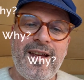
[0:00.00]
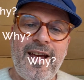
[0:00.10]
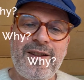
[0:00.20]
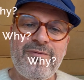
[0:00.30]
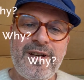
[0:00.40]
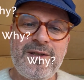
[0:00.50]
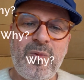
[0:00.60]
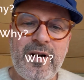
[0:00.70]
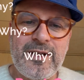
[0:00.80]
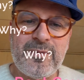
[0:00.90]
And the reason
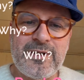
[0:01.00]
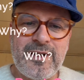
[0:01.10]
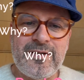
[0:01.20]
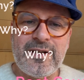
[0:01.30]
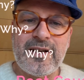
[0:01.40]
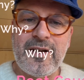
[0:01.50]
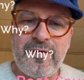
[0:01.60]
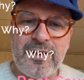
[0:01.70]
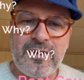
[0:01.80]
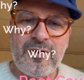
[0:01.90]
why this was so
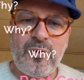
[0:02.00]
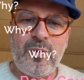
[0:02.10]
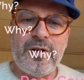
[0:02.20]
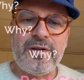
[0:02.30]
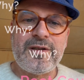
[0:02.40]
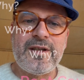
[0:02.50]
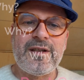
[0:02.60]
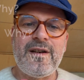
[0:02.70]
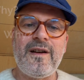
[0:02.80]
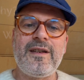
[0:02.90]
significant was
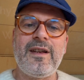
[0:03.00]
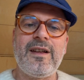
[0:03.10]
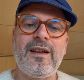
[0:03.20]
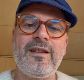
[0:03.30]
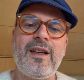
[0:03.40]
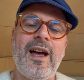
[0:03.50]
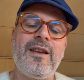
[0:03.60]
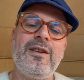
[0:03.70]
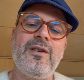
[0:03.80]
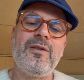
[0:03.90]
this idea
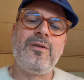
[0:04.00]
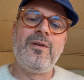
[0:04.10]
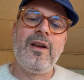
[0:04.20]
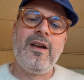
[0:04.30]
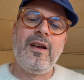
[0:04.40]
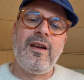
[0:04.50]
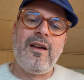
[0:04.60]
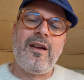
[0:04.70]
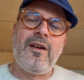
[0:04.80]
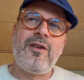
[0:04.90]
that you
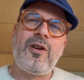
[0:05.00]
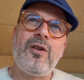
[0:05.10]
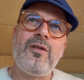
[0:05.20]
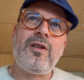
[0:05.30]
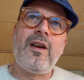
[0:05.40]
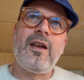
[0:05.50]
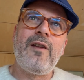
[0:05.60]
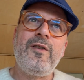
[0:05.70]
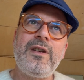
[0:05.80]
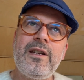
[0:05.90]
could,
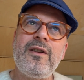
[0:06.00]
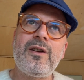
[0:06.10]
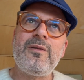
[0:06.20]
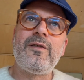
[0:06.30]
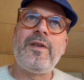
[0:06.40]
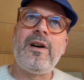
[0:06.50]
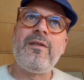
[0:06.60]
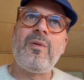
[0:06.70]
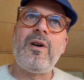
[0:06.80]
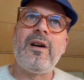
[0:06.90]
if you didn't do the
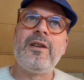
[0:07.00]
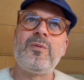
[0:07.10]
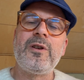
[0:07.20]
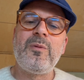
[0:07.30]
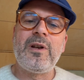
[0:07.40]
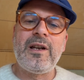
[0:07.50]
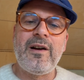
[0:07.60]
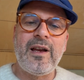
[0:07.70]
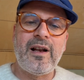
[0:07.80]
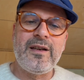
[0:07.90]
5 whys, what you were
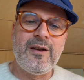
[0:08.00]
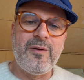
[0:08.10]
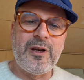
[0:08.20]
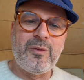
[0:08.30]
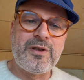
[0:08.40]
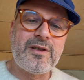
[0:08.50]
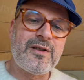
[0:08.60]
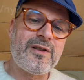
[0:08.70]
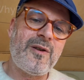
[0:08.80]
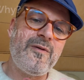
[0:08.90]
likely doing was
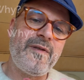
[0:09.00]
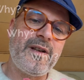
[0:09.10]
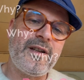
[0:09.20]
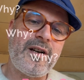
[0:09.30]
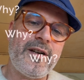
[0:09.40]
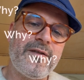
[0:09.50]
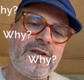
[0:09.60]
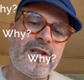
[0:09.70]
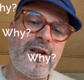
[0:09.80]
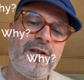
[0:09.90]
solving the kind of
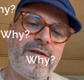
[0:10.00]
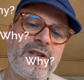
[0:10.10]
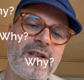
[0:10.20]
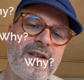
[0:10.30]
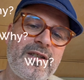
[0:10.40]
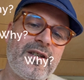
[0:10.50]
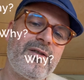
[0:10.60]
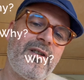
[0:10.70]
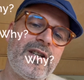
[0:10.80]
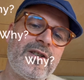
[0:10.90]
surface
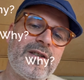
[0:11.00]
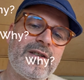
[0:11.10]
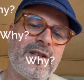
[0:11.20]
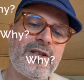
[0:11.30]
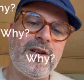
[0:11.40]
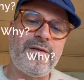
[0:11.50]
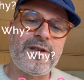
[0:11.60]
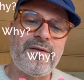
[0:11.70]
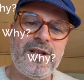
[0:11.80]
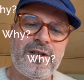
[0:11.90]
considerations, the
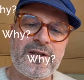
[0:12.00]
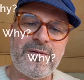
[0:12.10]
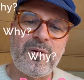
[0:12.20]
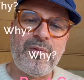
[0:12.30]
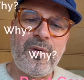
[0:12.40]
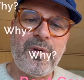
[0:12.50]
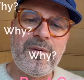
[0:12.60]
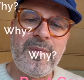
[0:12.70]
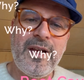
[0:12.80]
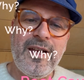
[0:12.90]
surface features of the
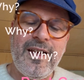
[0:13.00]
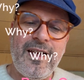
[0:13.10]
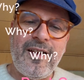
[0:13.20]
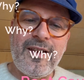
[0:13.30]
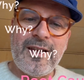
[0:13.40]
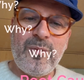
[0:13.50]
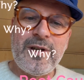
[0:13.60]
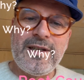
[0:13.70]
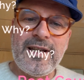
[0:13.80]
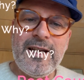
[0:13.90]
problem, and that there
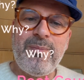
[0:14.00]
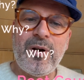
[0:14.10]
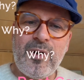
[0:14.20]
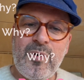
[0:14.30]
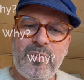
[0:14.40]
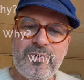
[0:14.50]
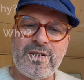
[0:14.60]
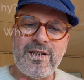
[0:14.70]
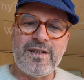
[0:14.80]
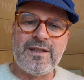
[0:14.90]
were deeper
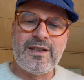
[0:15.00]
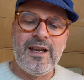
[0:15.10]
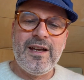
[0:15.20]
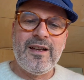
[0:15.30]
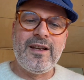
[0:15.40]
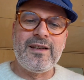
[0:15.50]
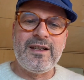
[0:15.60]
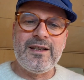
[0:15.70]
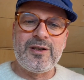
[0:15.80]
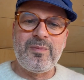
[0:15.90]
causes that
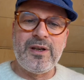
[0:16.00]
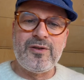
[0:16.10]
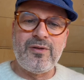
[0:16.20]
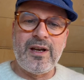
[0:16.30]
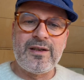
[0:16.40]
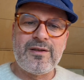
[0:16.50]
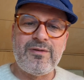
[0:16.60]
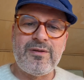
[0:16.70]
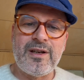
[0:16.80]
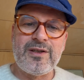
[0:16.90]
needed to be addressed
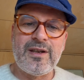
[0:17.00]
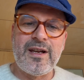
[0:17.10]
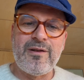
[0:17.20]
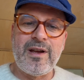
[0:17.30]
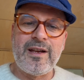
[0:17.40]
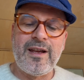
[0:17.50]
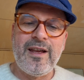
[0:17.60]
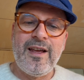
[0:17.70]
through engineering.